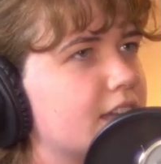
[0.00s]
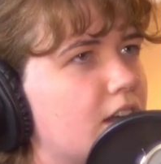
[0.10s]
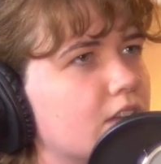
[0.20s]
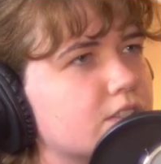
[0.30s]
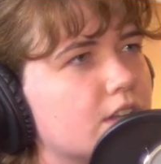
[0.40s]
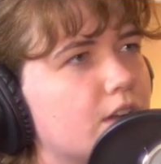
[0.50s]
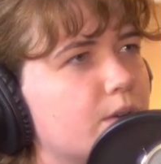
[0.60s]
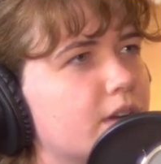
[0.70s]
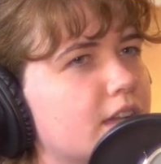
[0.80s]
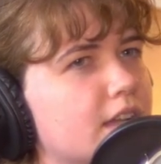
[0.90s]

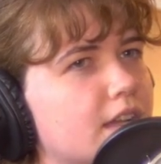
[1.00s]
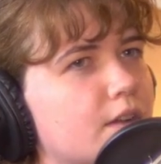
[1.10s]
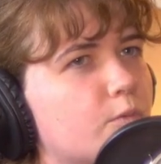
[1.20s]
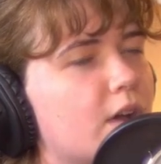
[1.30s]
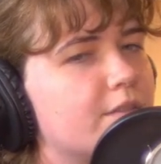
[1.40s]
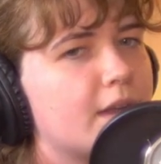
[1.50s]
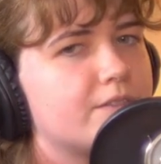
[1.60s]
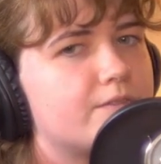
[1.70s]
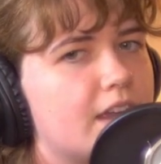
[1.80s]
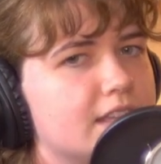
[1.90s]
also one of my
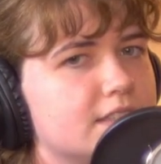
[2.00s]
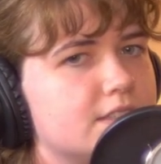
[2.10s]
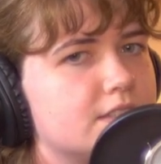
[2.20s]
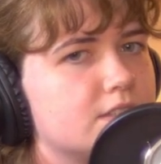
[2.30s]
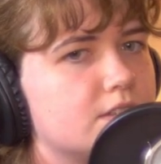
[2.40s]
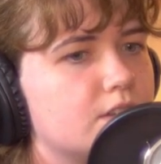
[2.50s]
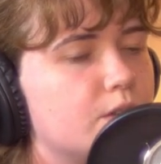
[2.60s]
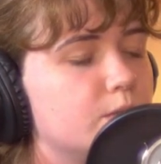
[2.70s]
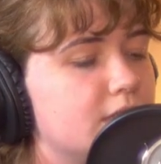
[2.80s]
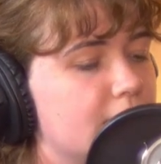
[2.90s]
friends
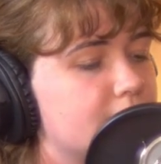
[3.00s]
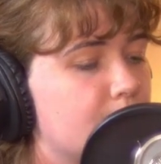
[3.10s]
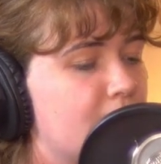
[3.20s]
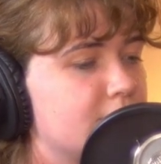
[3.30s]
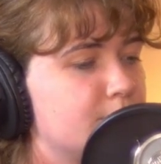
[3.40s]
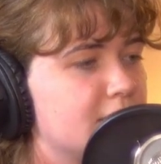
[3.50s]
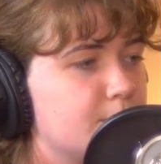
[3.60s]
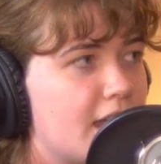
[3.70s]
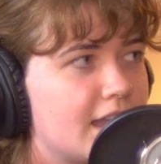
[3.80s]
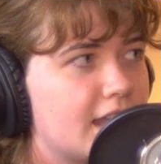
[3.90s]
who did come out to me as
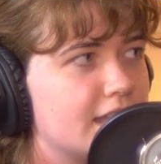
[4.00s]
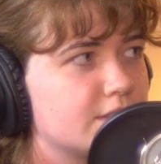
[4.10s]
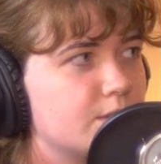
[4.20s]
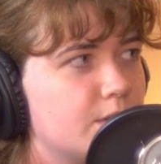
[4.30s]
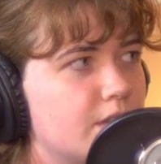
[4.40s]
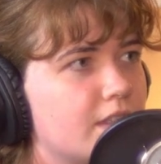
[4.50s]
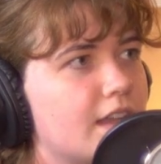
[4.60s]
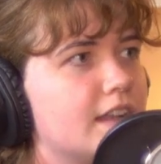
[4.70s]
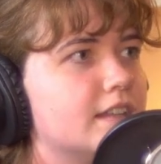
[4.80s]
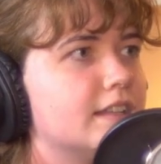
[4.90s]
bi in high school
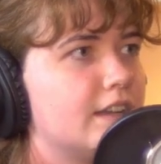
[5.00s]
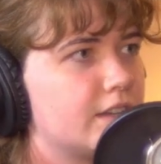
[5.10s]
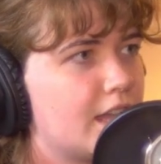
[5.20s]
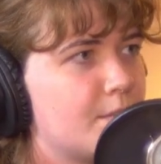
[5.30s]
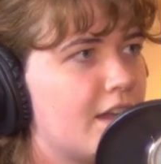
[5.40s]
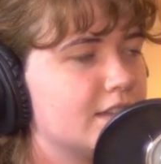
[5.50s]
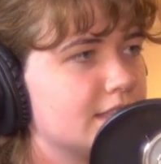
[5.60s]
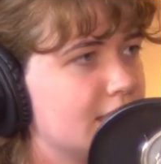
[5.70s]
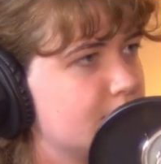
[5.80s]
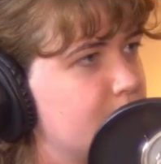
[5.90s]
then later came out as
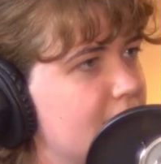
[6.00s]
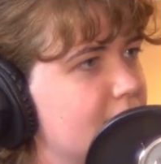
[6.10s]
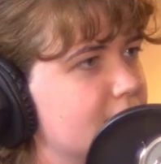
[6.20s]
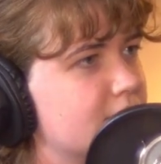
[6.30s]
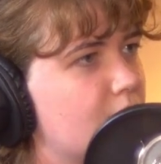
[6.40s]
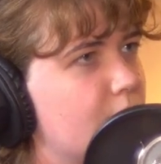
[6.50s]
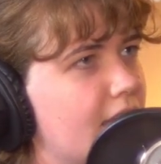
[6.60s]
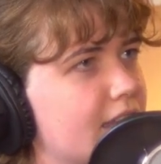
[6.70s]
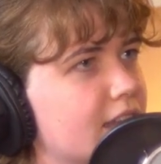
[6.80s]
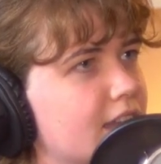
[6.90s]
lesbian. And so
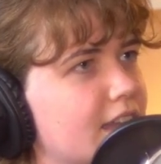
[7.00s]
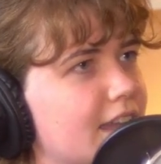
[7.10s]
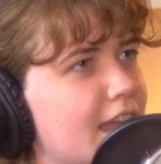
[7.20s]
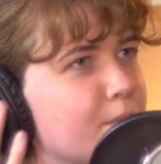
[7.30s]
like in